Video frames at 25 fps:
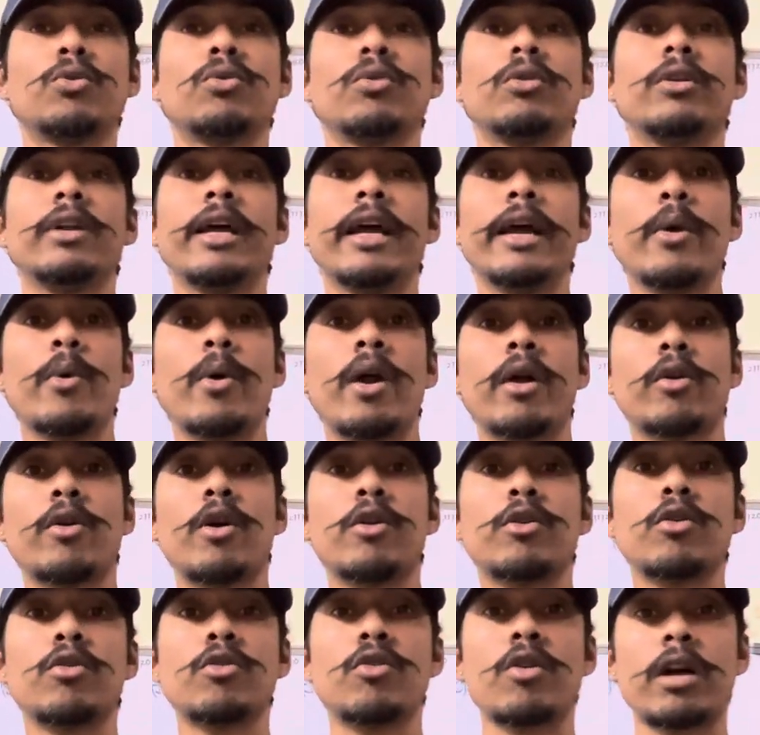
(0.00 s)
today we are
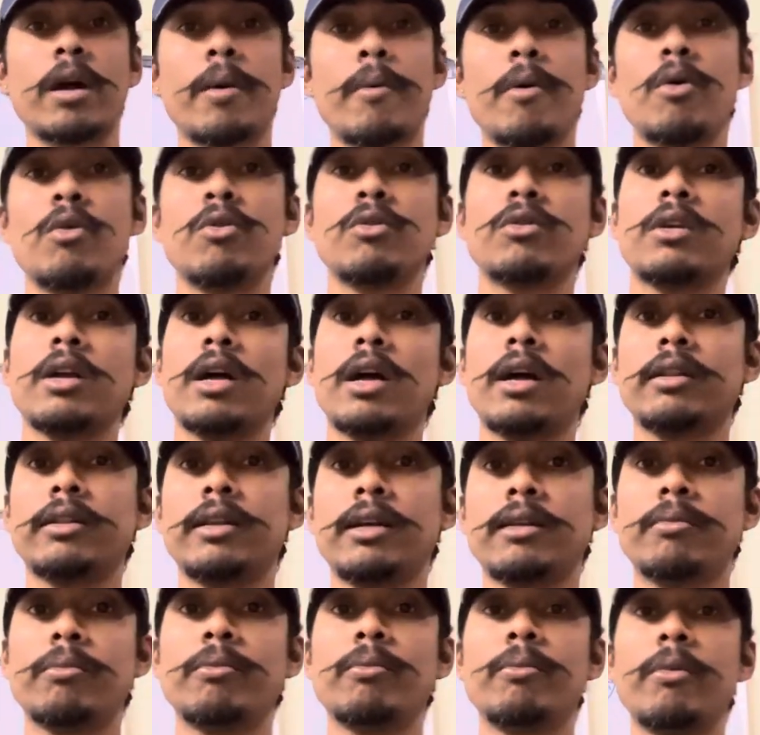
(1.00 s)
going to talk about
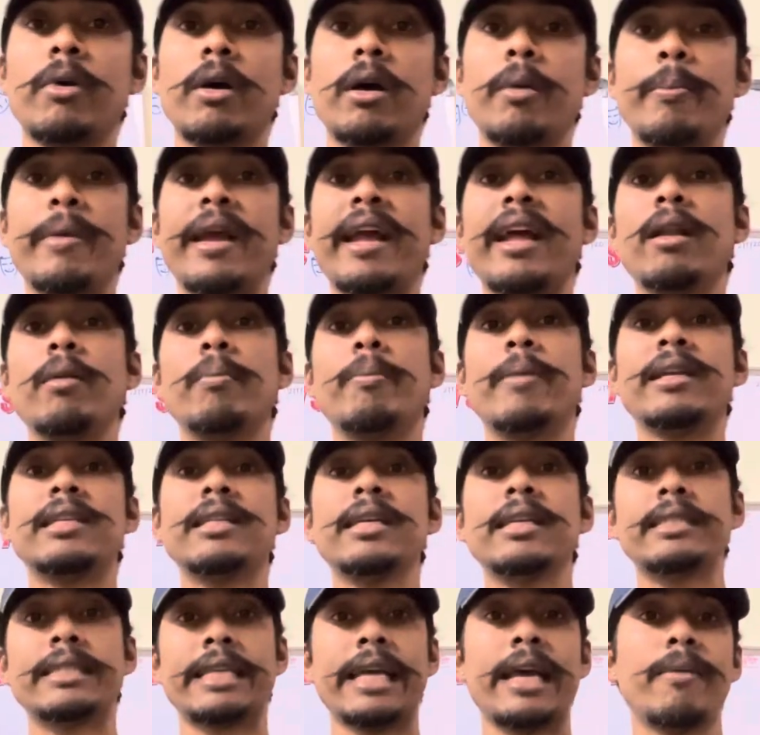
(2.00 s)
the main
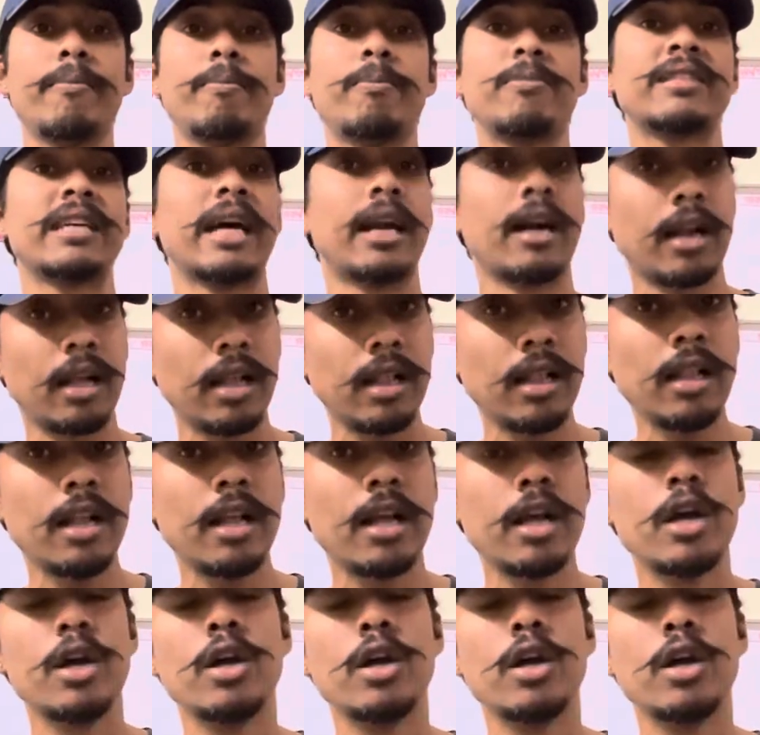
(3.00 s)
basic shape circle.